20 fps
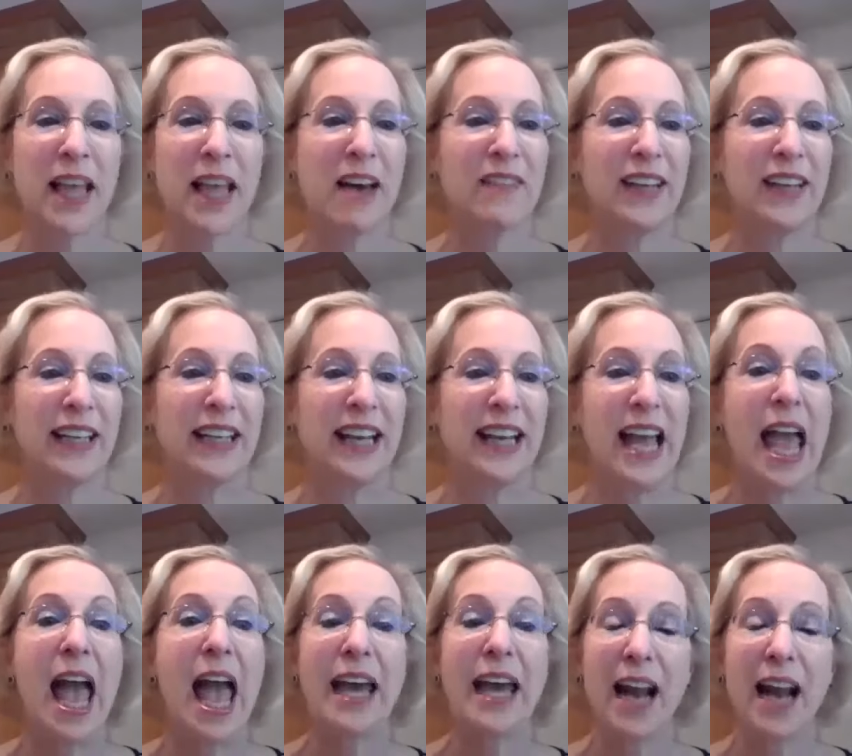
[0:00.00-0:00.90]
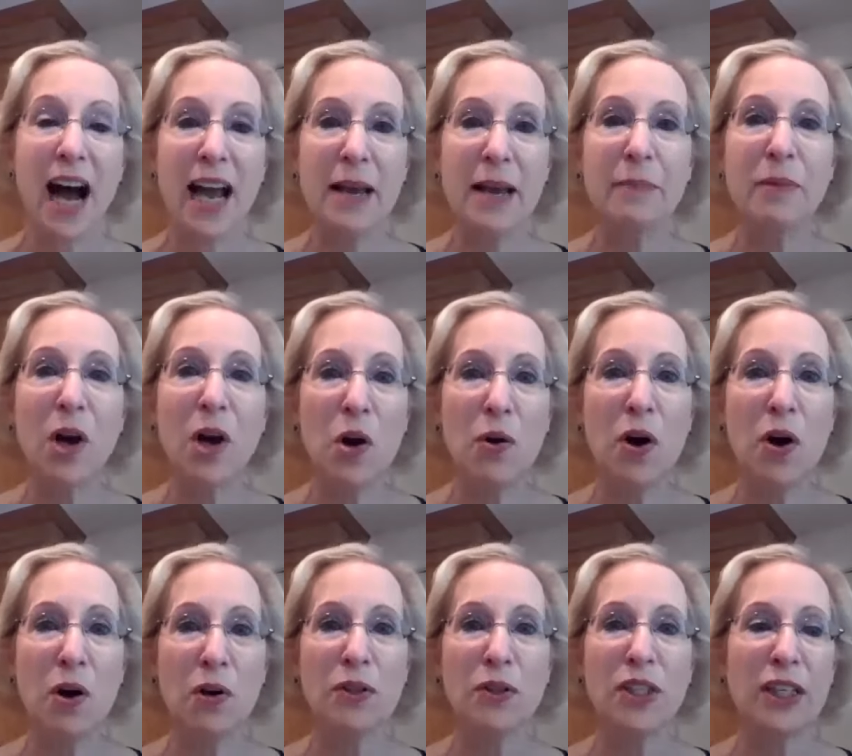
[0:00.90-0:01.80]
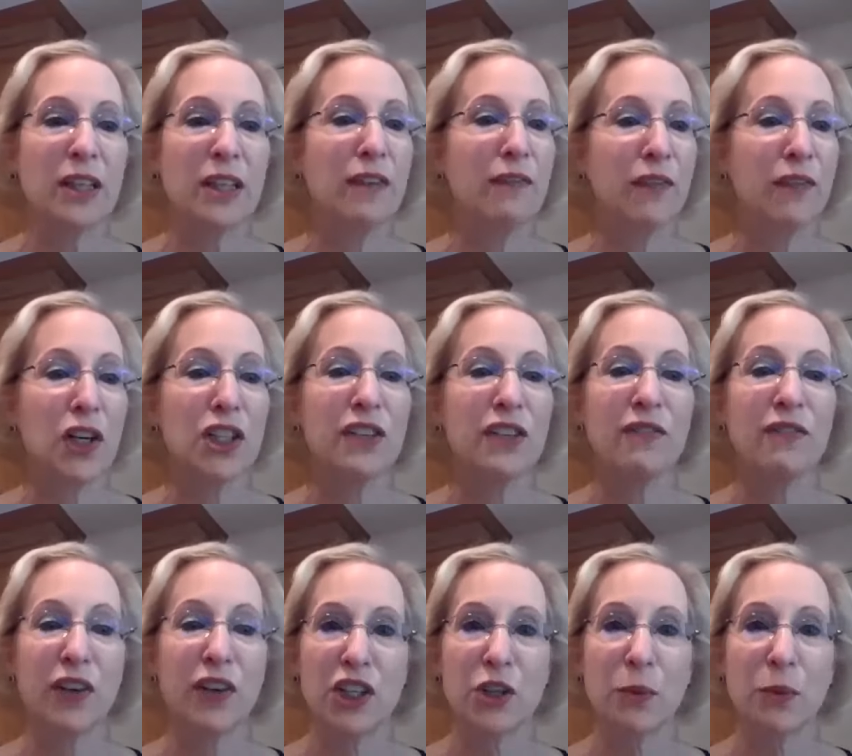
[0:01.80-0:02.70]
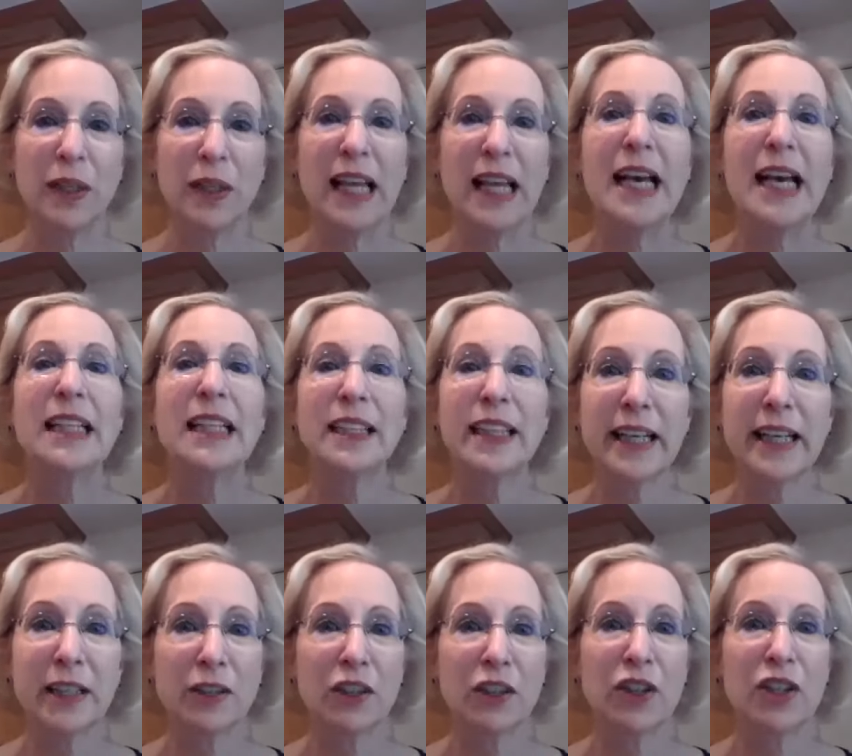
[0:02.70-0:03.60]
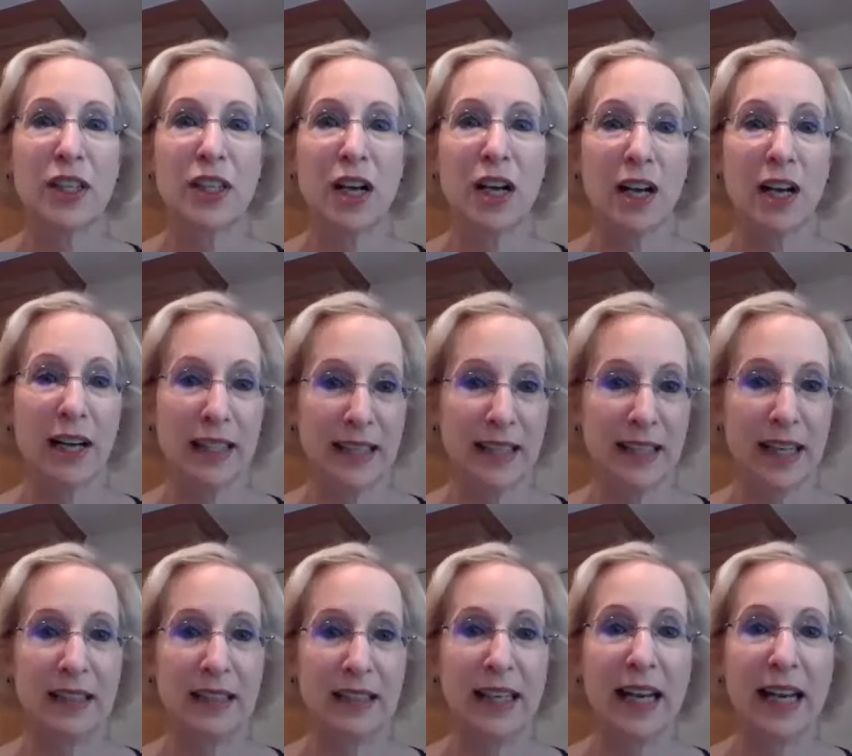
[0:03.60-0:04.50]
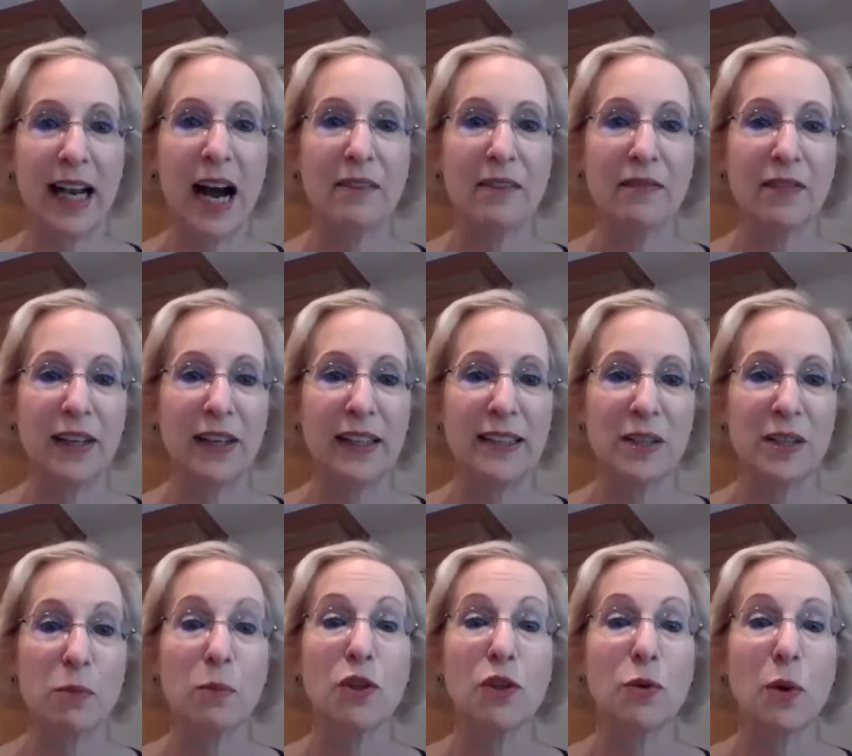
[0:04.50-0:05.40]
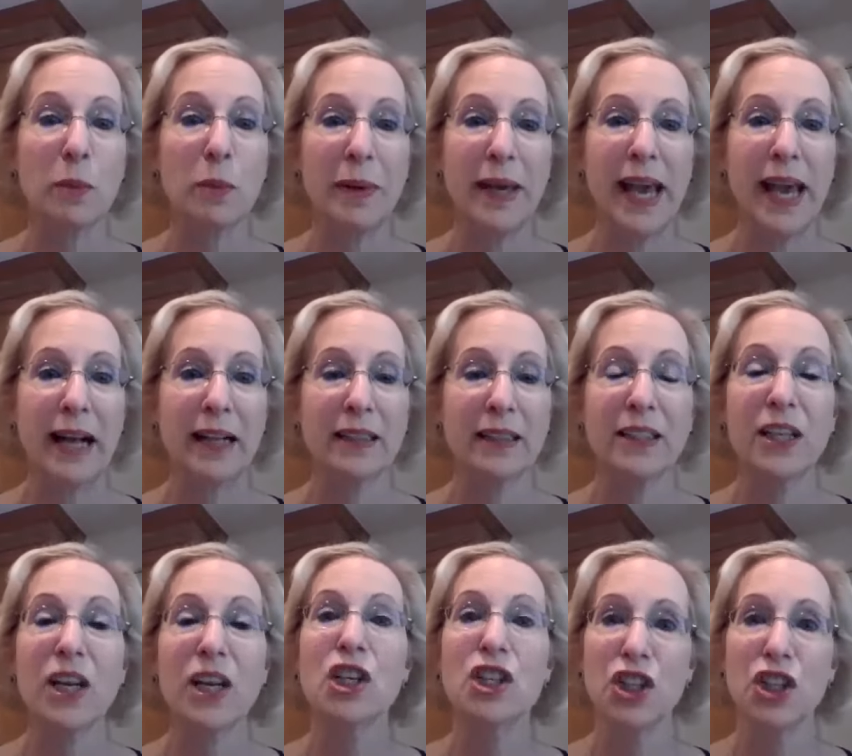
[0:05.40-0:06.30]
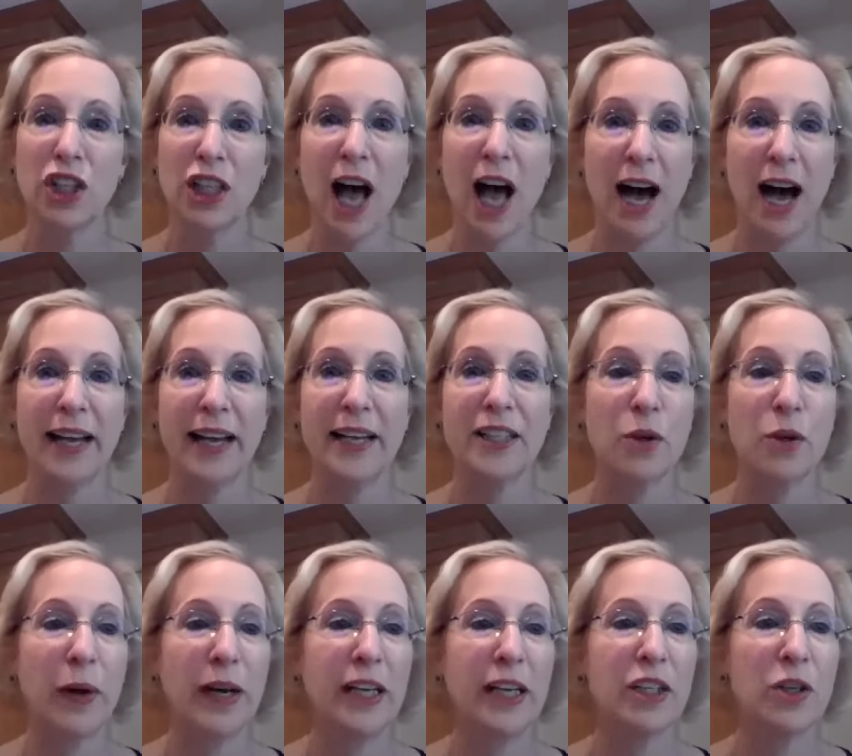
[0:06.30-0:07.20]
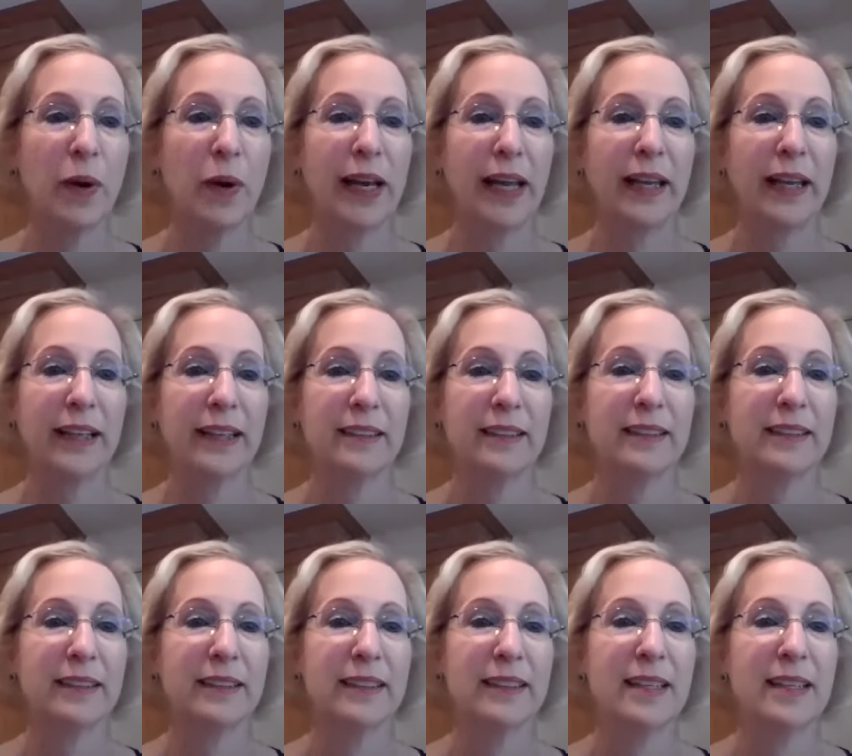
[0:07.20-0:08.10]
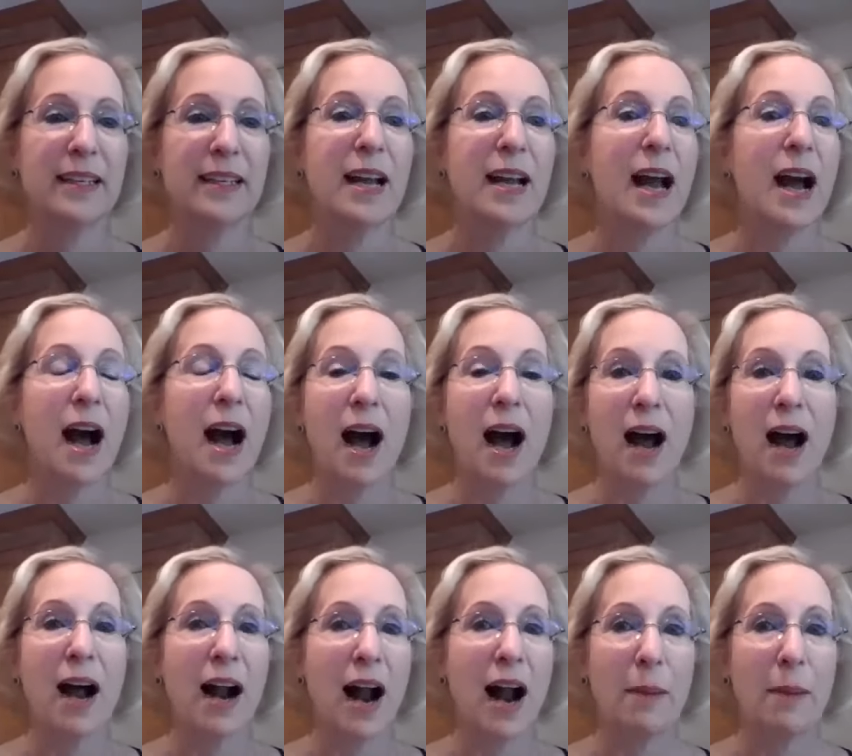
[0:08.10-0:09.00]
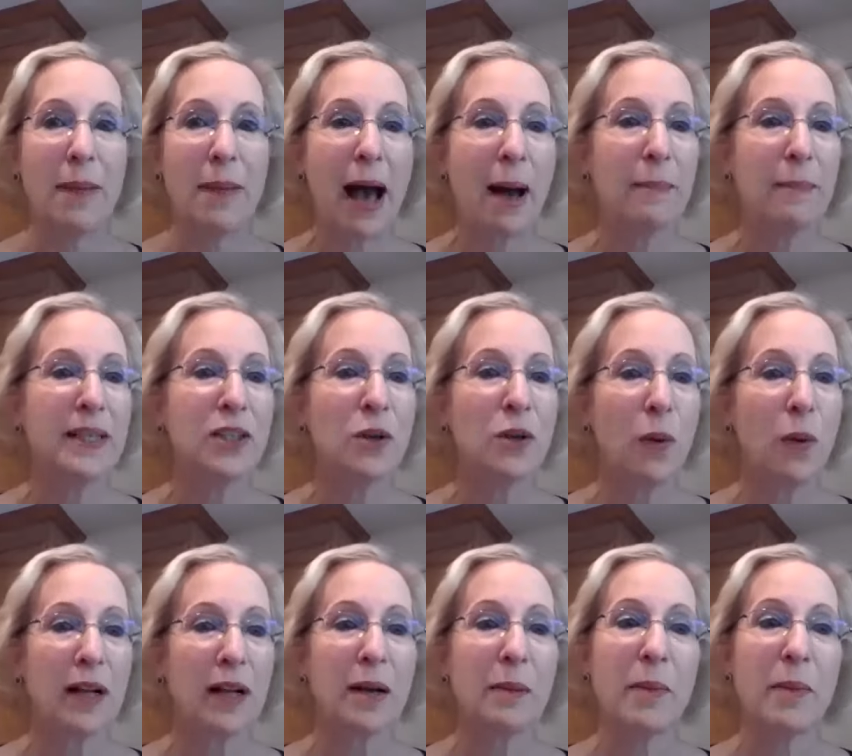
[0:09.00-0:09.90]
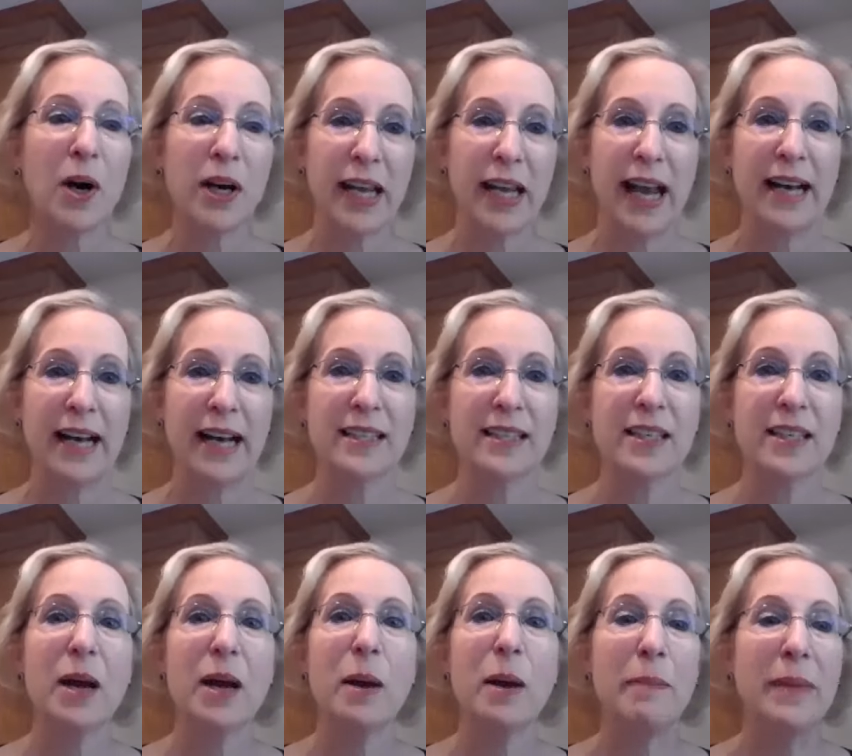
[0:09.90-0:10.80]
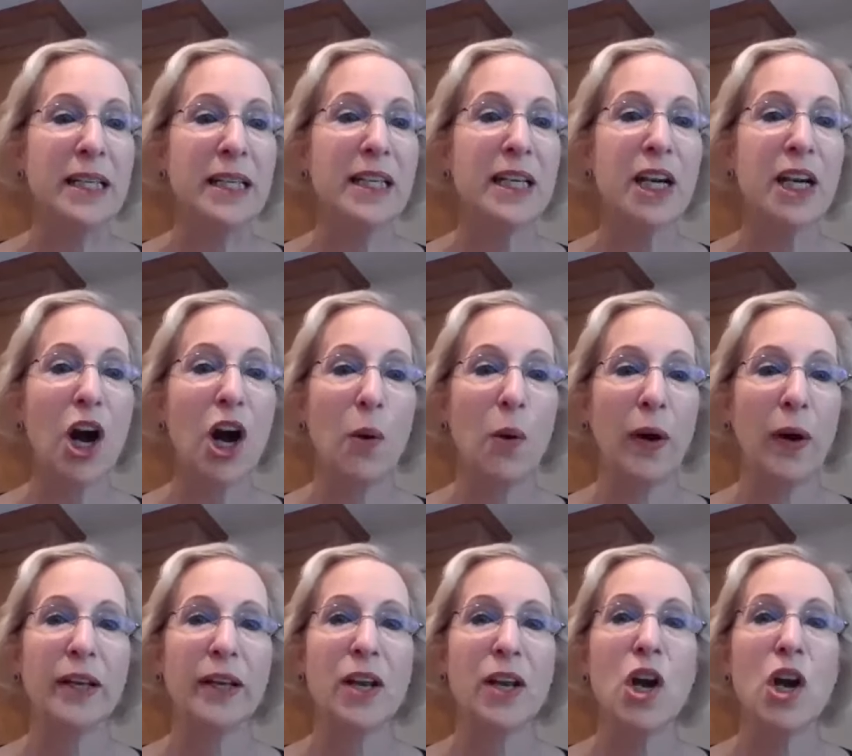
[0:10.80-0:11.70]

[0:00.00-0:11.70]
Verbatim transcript: Levin, and I am co hosting the first virtual Legal Nurse Consulting Conference, which will be held July 2020. I'm happy to welcome our guest, Mindy Cohen,